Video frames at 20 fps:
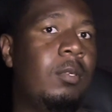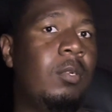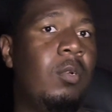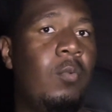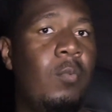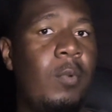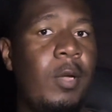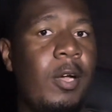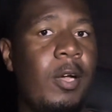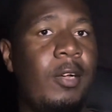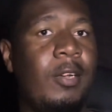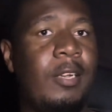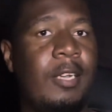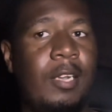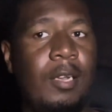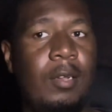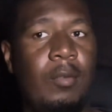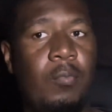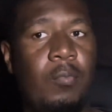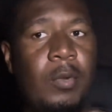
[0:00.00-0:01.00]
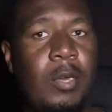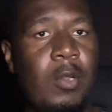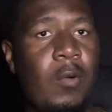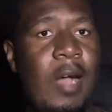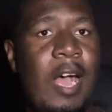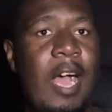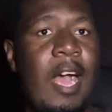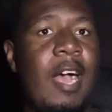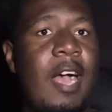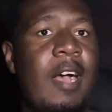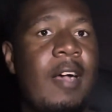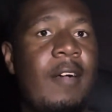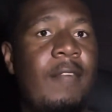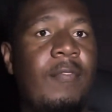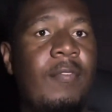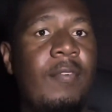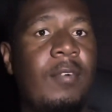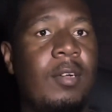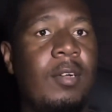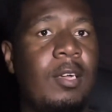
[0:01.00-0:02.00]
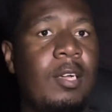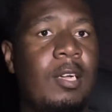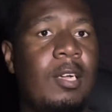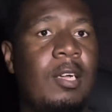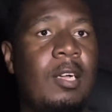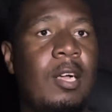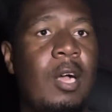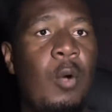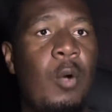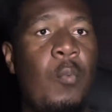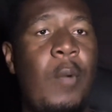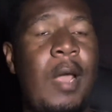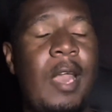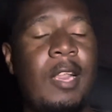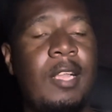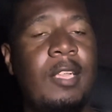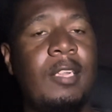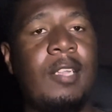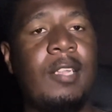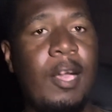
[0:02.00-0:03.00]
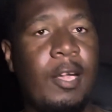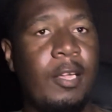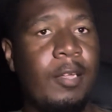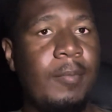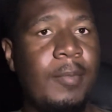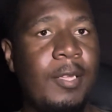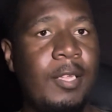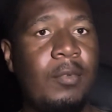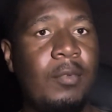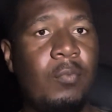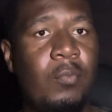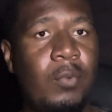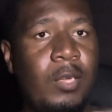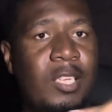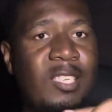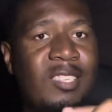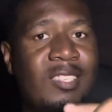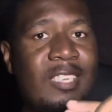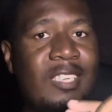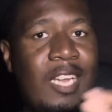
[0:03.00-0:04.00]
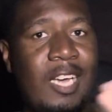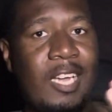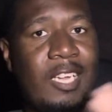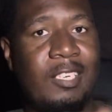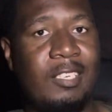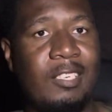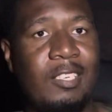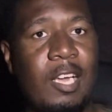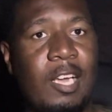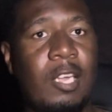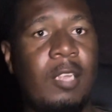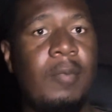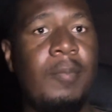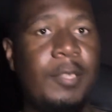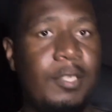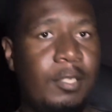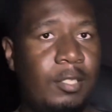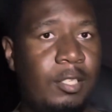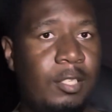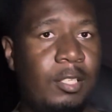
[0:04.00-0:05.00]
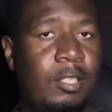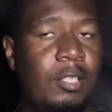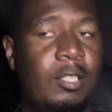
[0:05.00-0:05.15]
We don't have a wedding document. It's not documented.